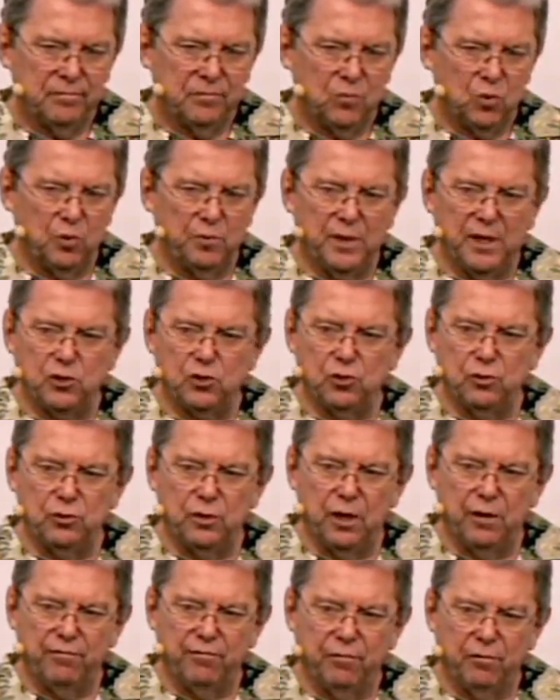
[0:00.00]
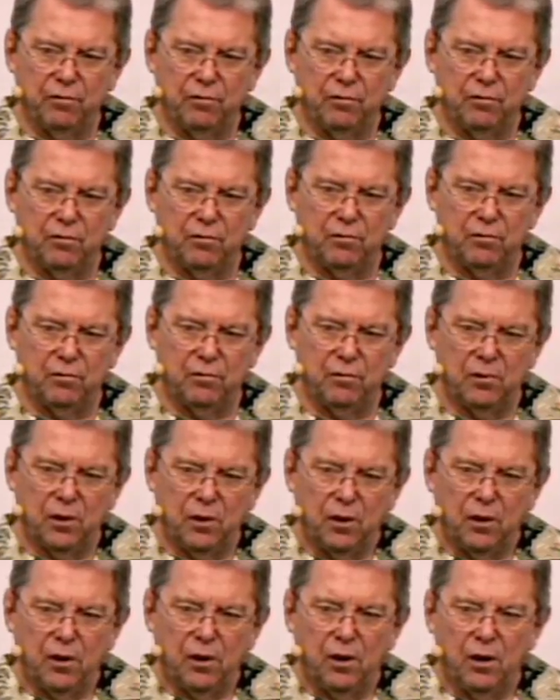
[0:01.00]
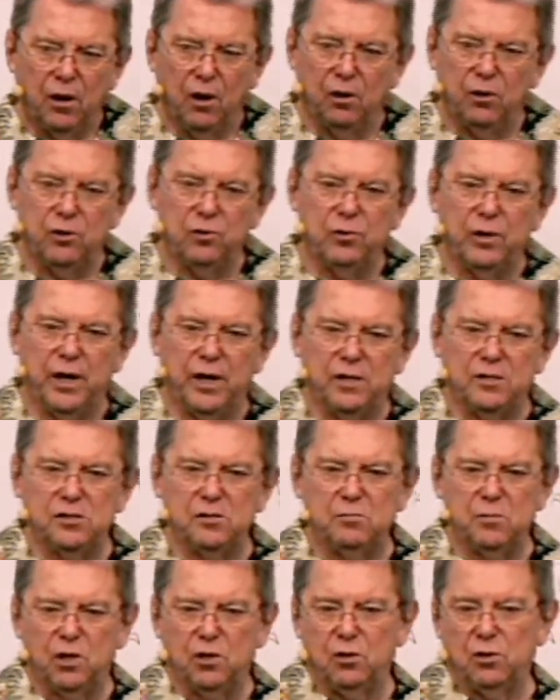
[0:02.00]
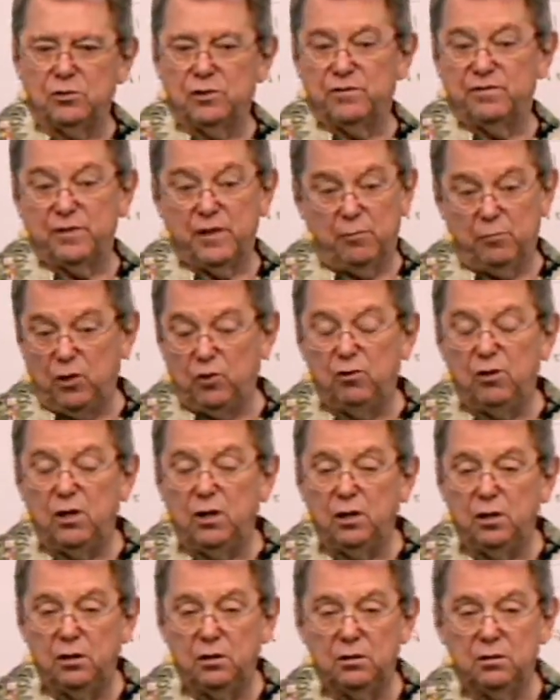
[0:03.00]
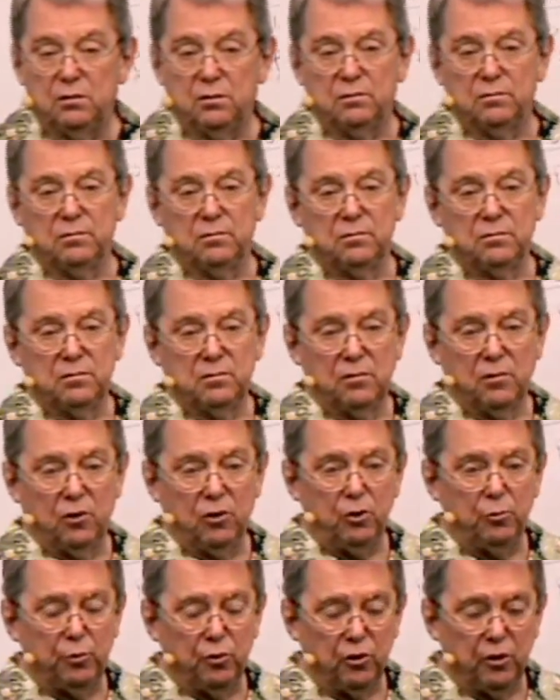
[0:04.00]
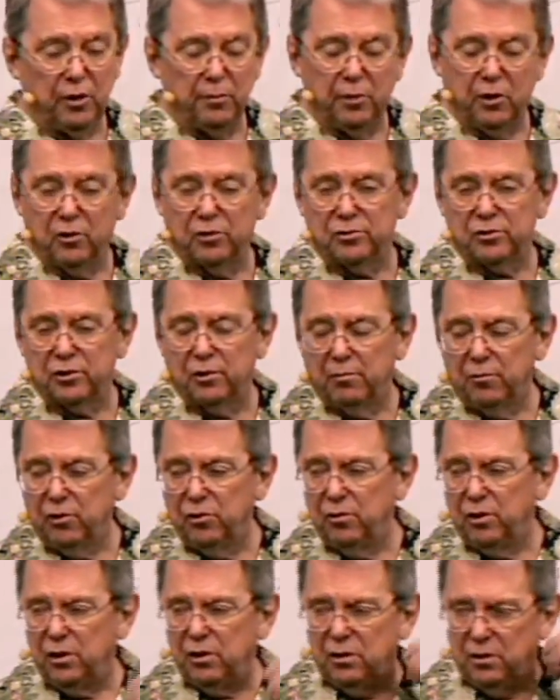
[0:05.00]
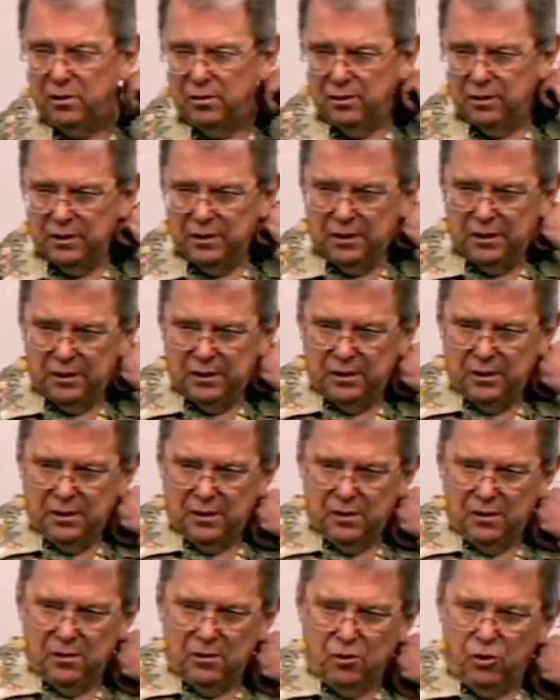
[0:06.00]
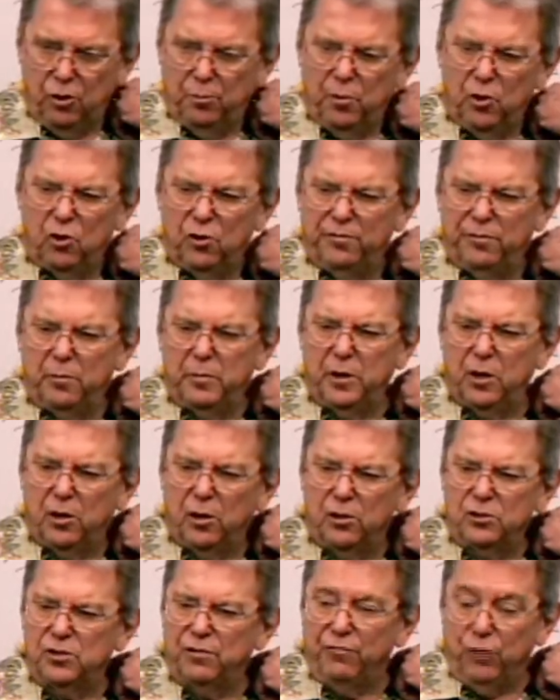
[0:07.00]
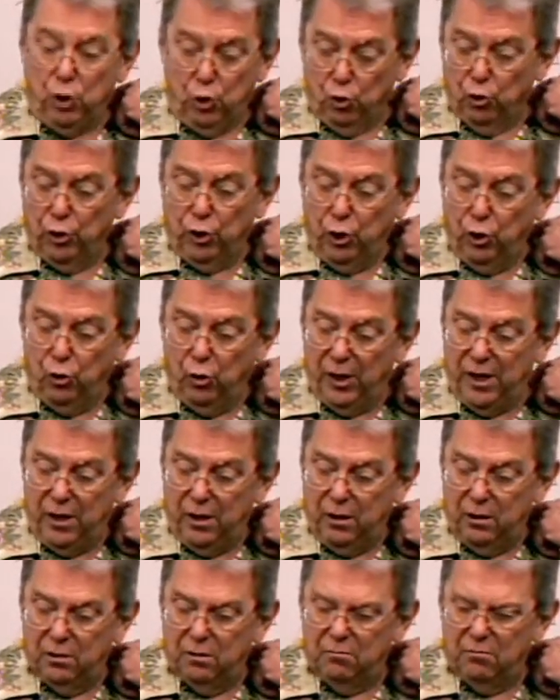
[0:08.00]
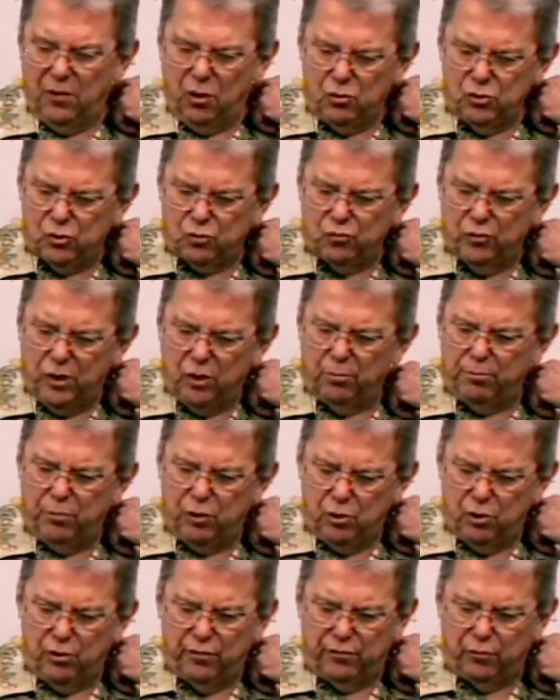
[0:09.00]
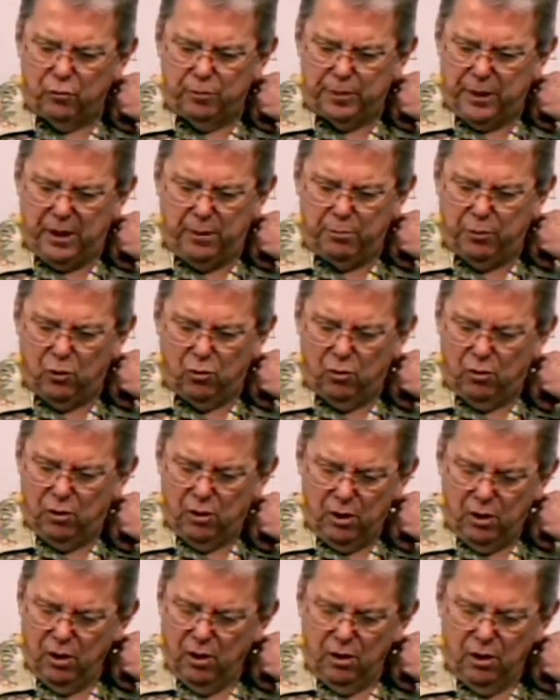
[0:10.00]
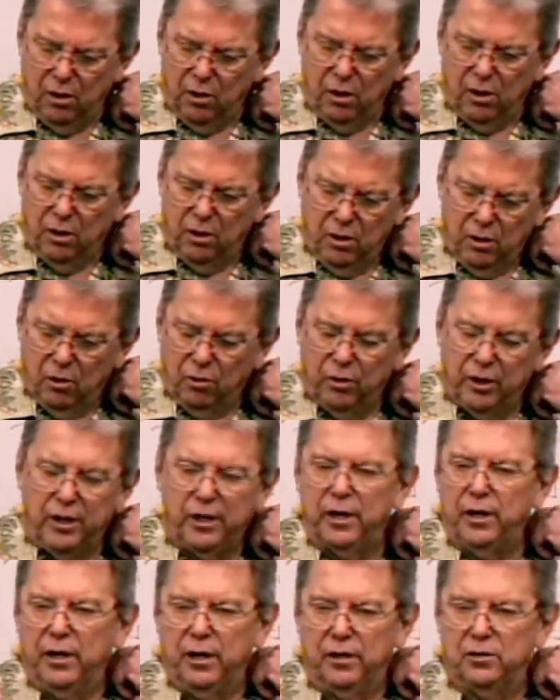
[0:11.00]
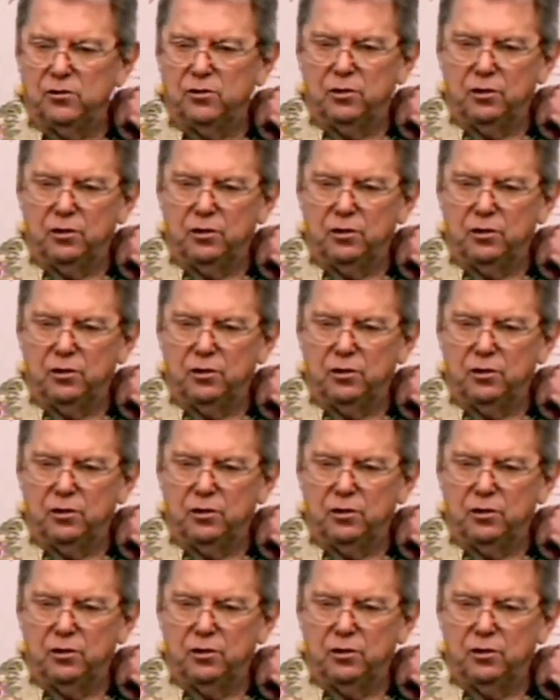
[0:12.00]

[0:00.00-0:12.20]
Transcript: What makes you different? Are you handsome because of something you did? Are you pretty because of something you did? Are you beautiful because of your doing? Most real beautiful people are idiots.